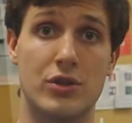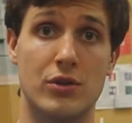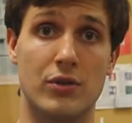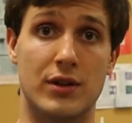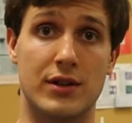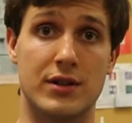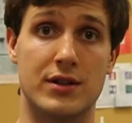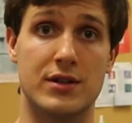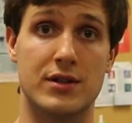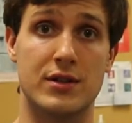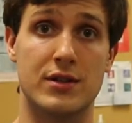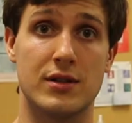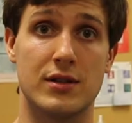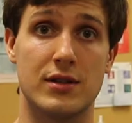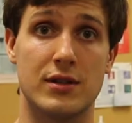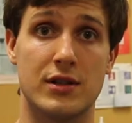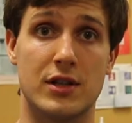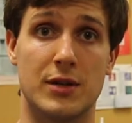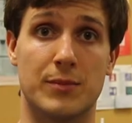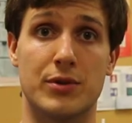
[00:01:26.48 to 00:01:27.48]
students
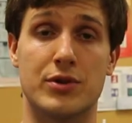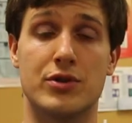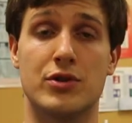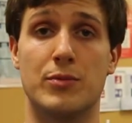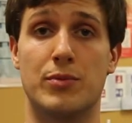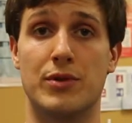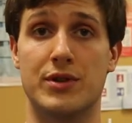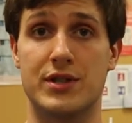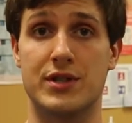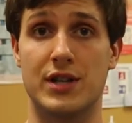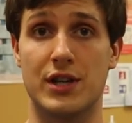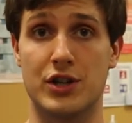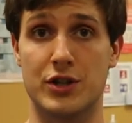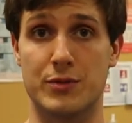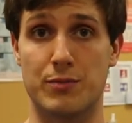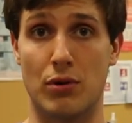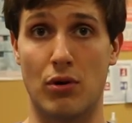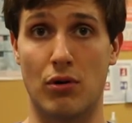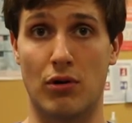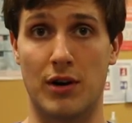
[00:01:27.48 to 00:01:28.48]
pursue
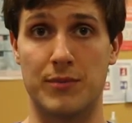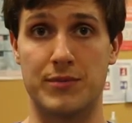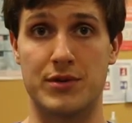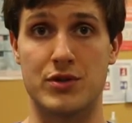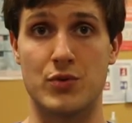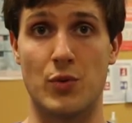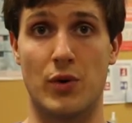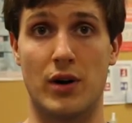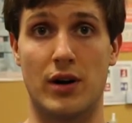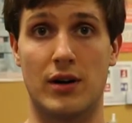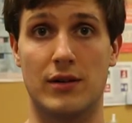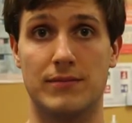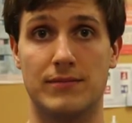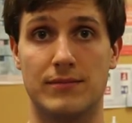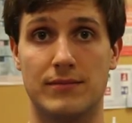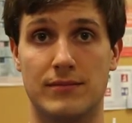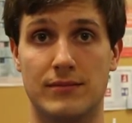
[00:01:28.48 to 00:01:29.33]
prestigious programs as well.